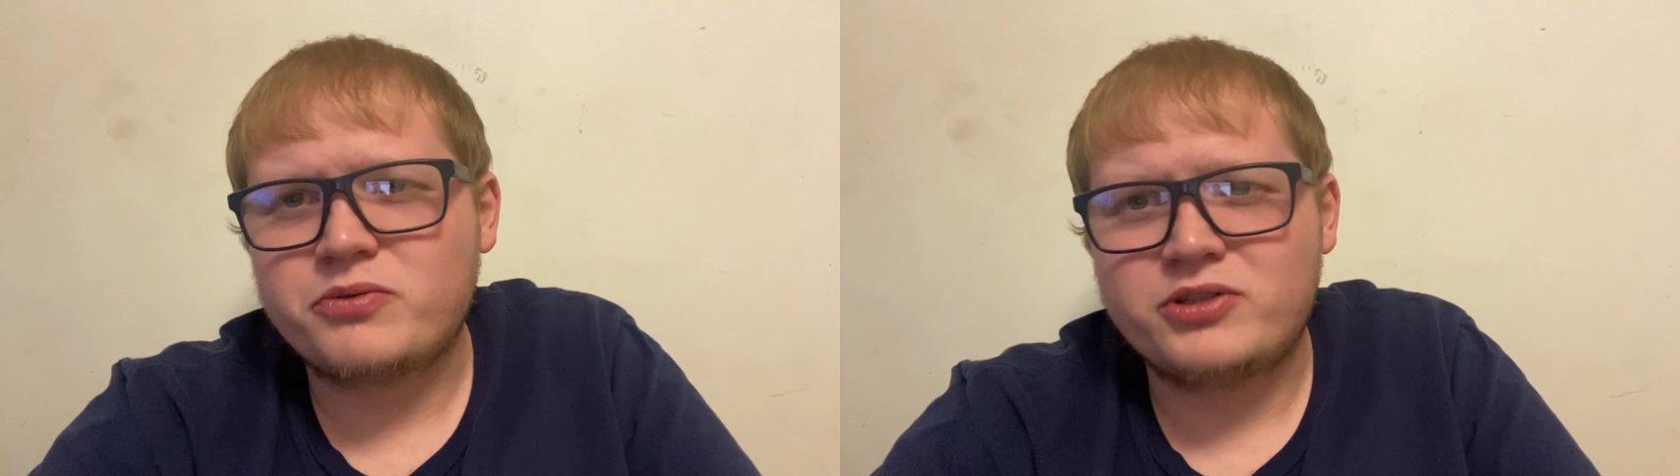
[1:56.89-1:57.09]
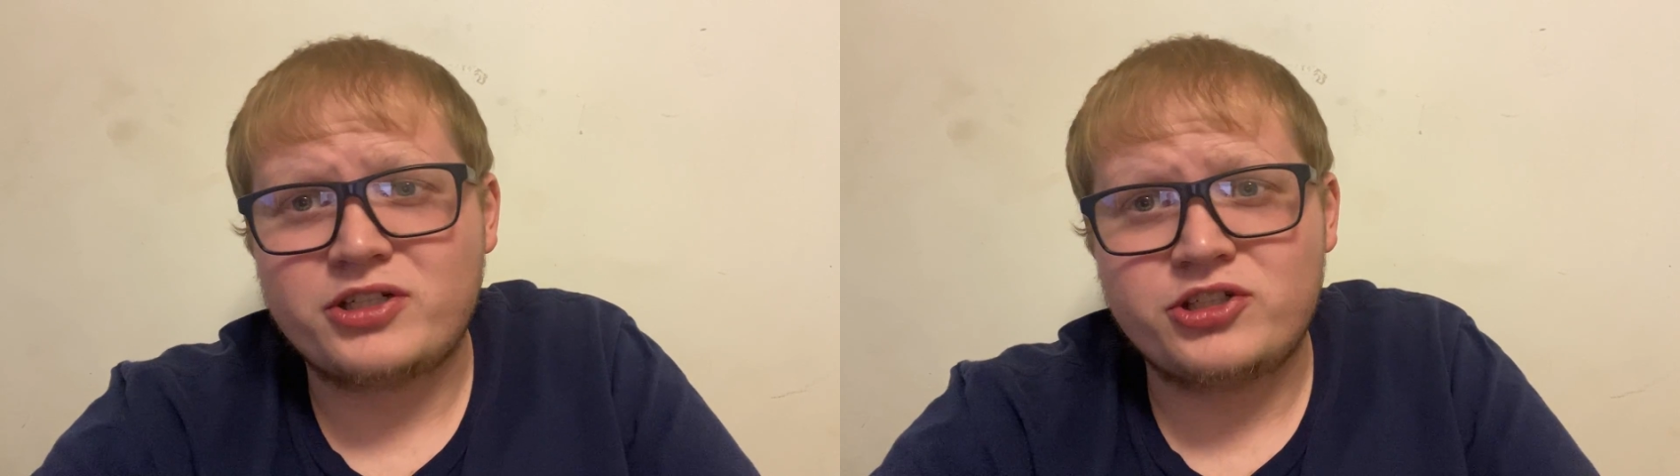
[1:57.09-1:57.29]

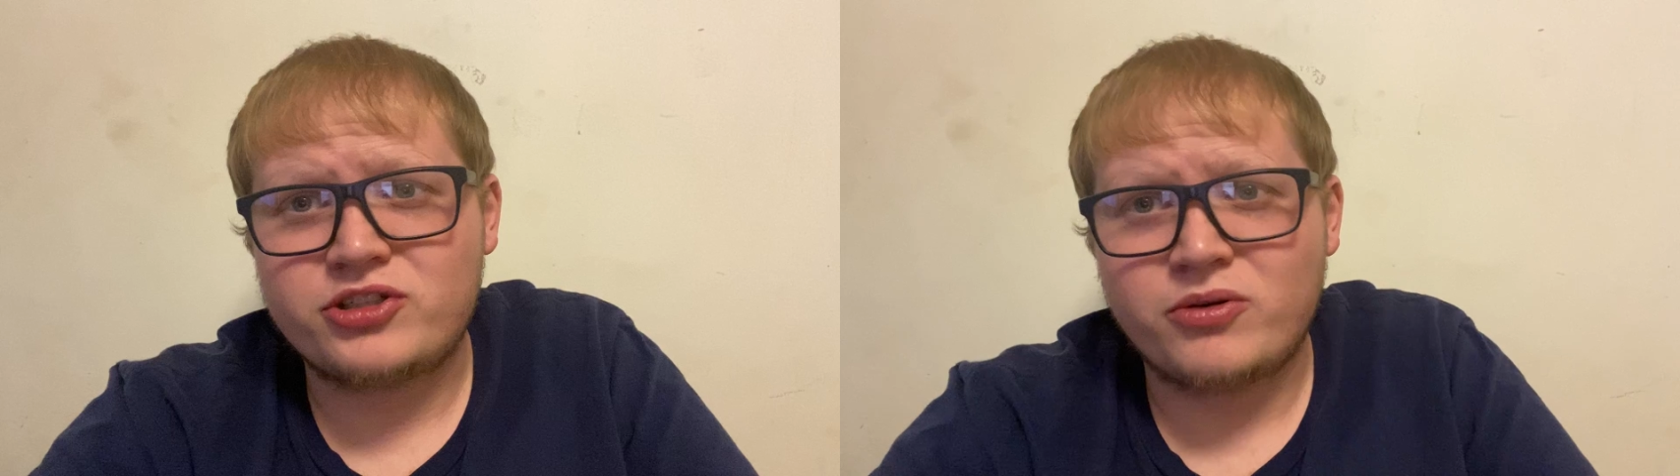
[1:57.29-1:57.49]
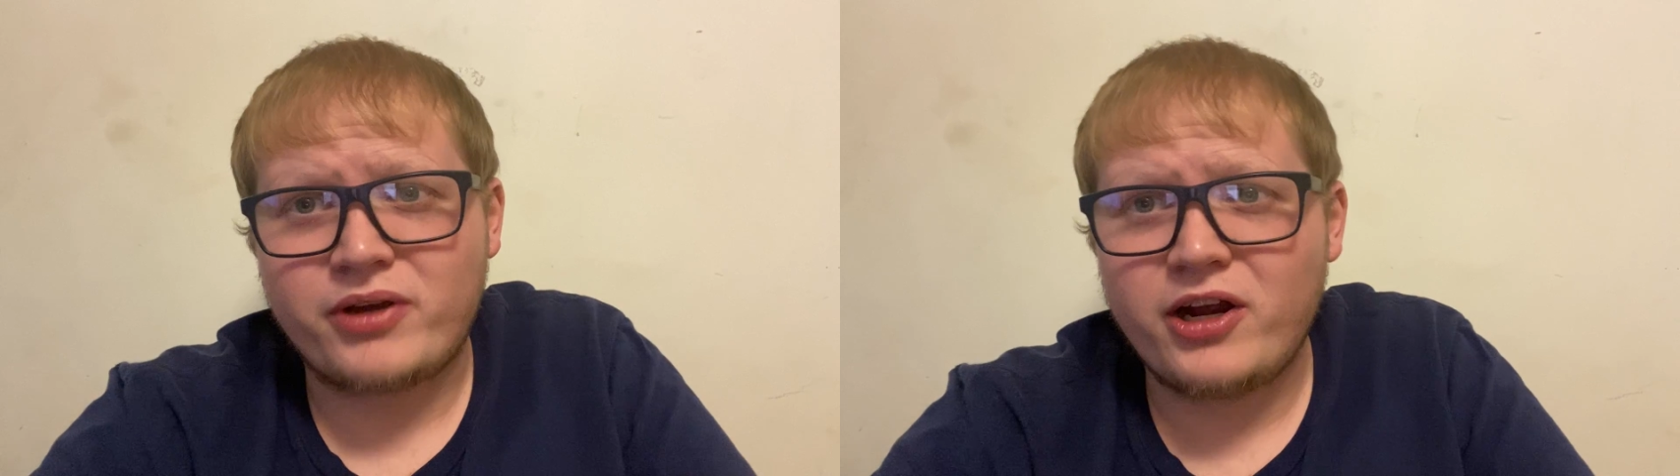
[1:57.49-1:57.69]
which I just
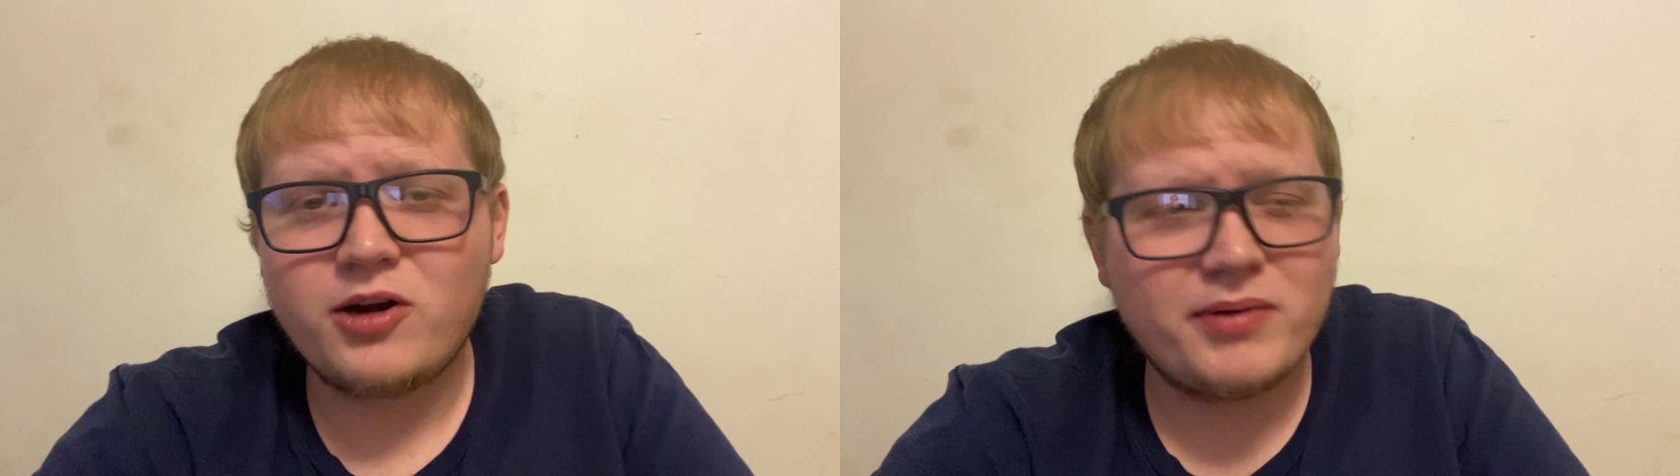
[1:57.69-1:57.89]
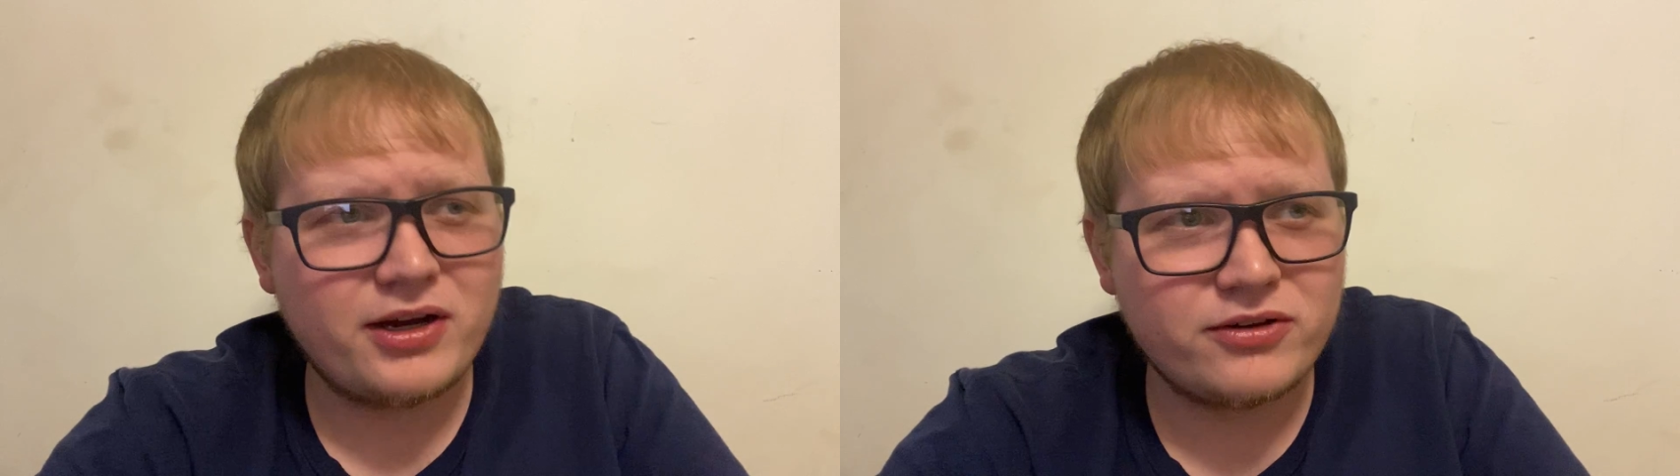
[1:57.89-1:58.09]
don't care
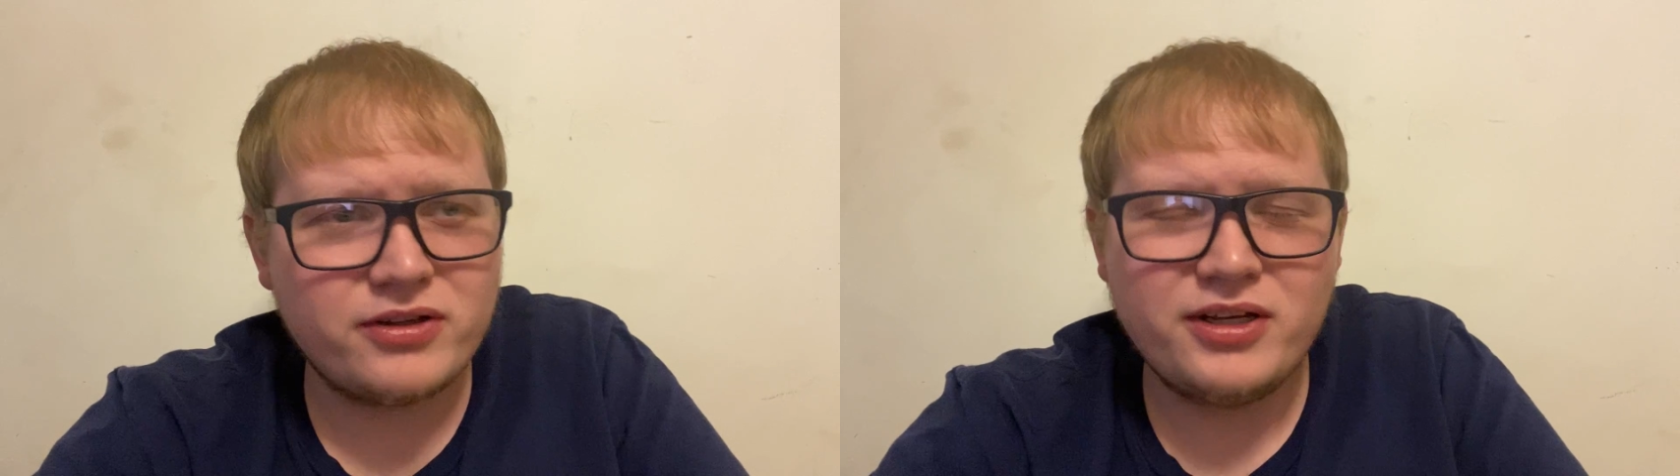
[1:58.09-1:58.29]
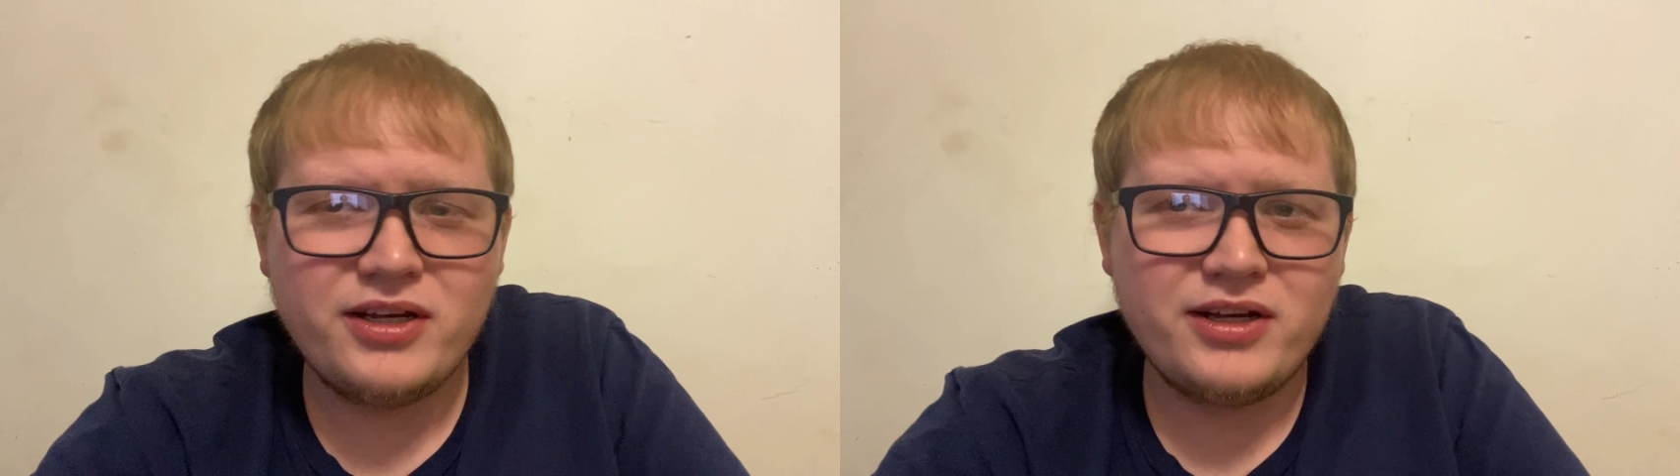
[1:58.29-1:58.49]
about.